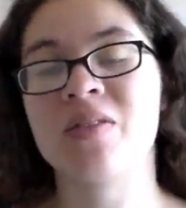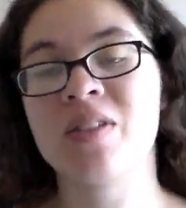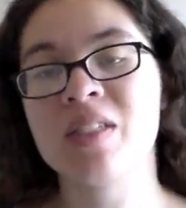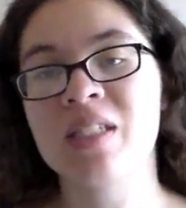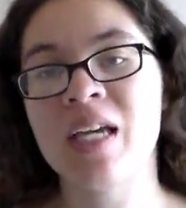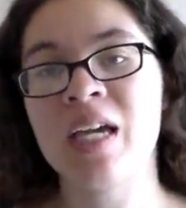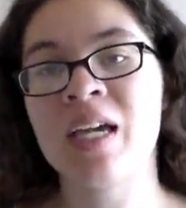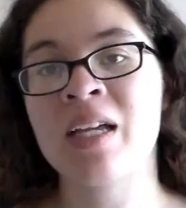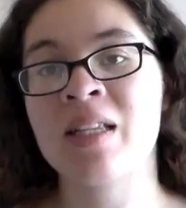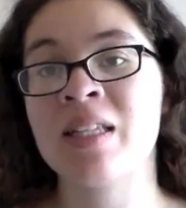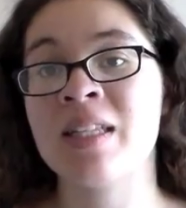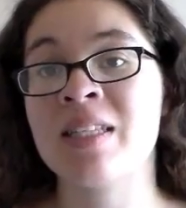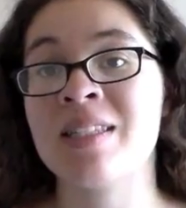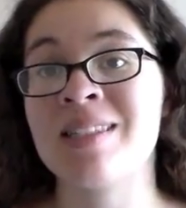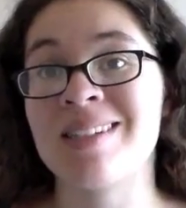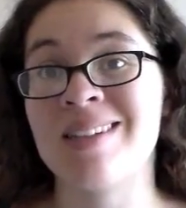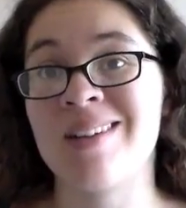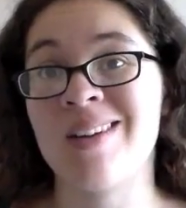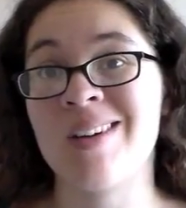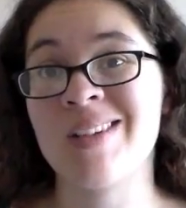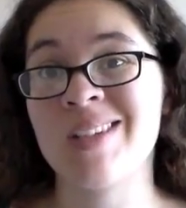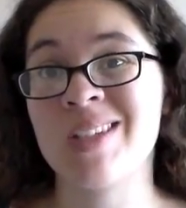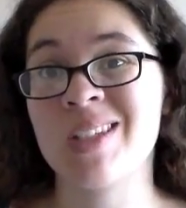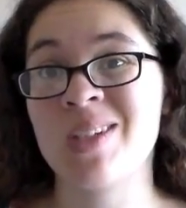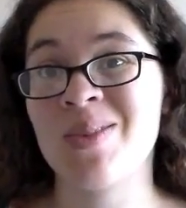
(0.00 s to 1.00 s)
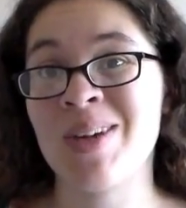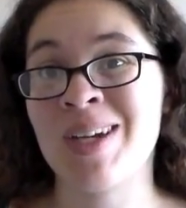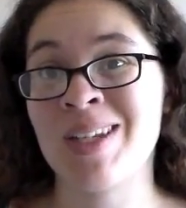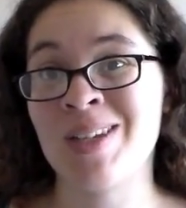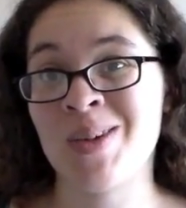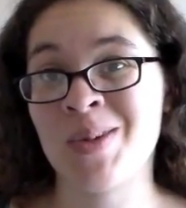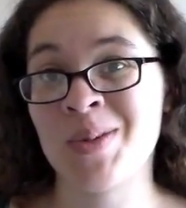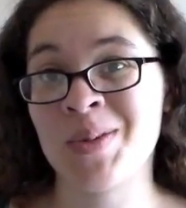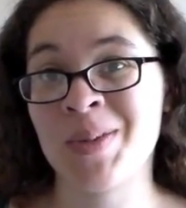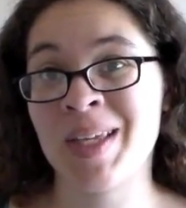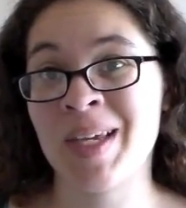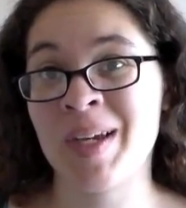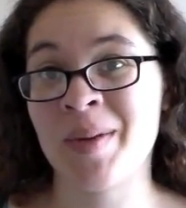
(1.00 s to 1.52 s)
silence, and also I
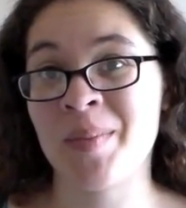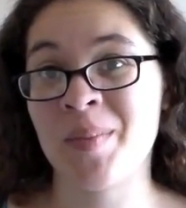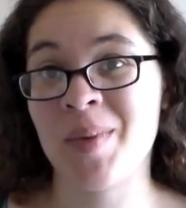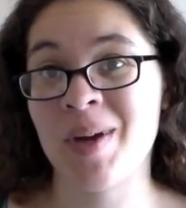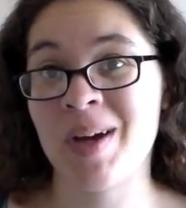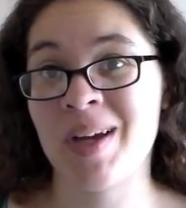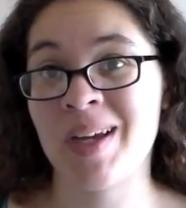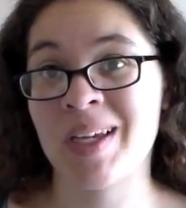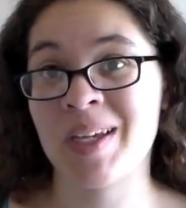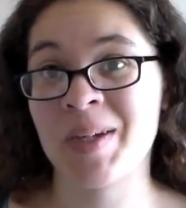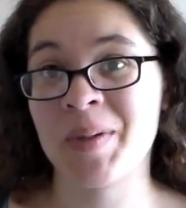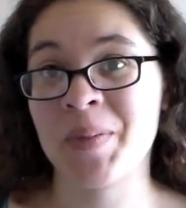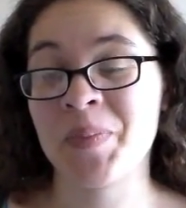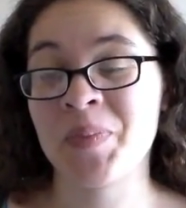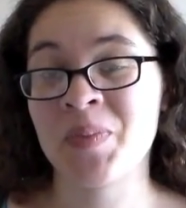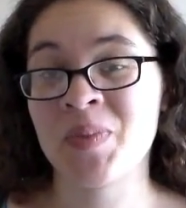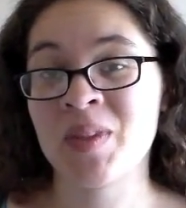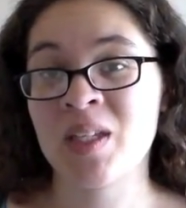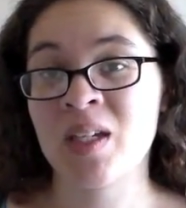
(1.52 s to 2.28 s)
know that my